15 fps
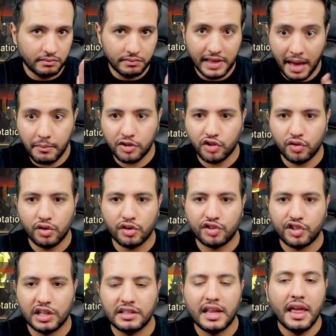damage on your
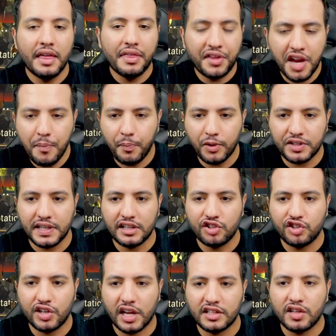shield, 3%
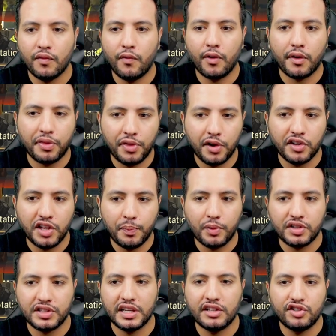chance for
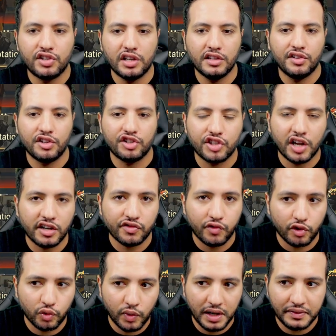30% shield recharge for
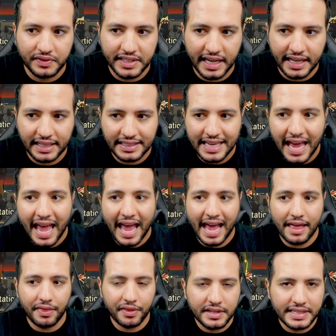12 seconds.
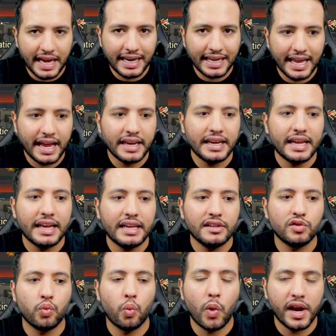And this Arcane is
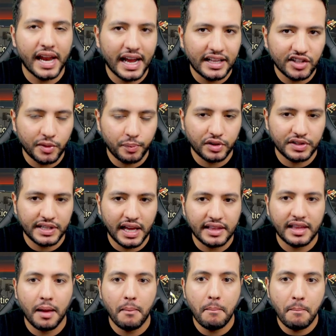100%
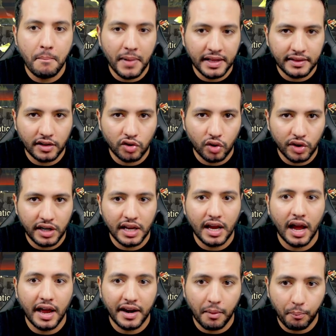mandatory
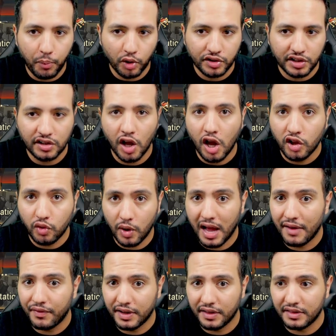and important to
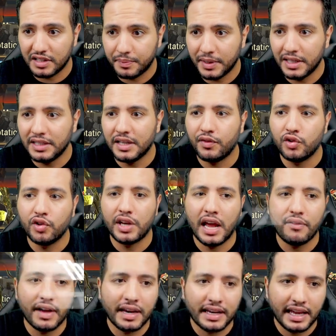have in this build. If you don't have
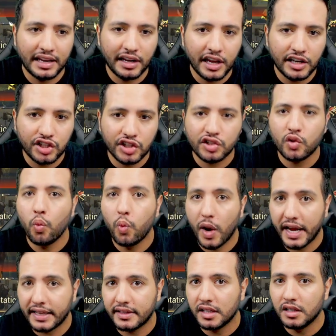Arcane Aegis,
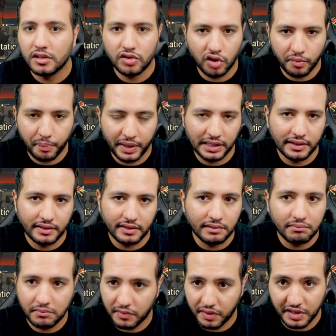wait, don't build
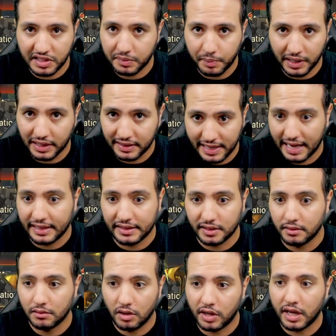this build yet.
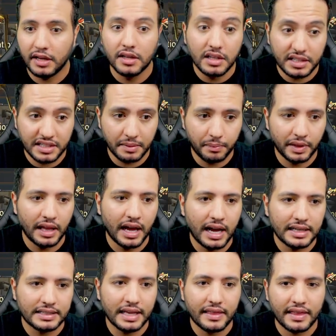Okay, simple
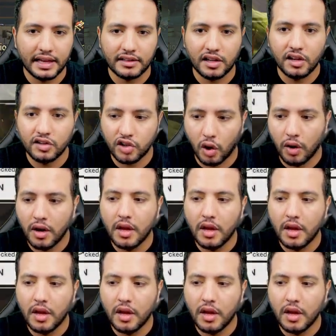as that. So,